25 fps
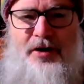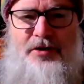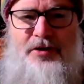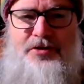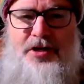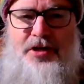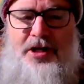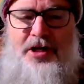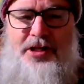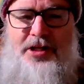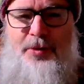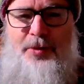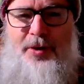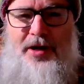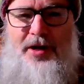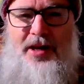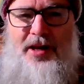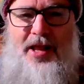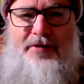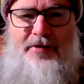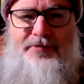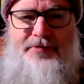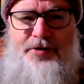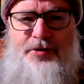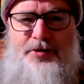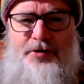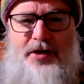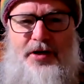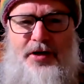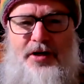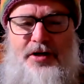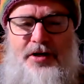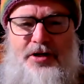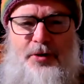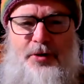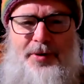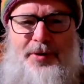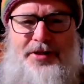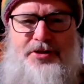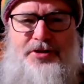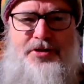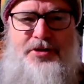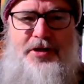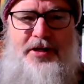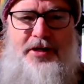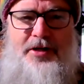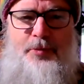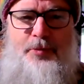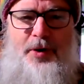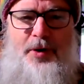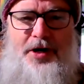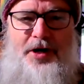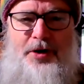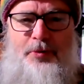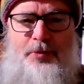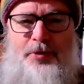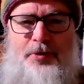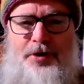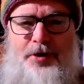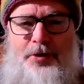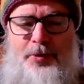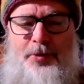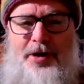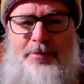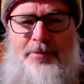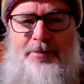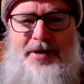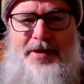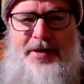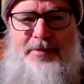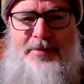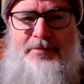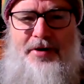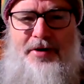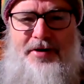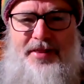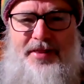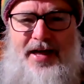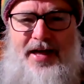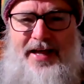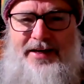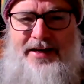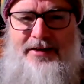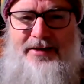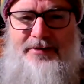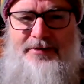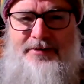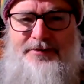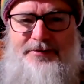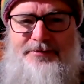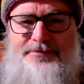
I tell you, I love you. You instantly wonder, what do I mean by that?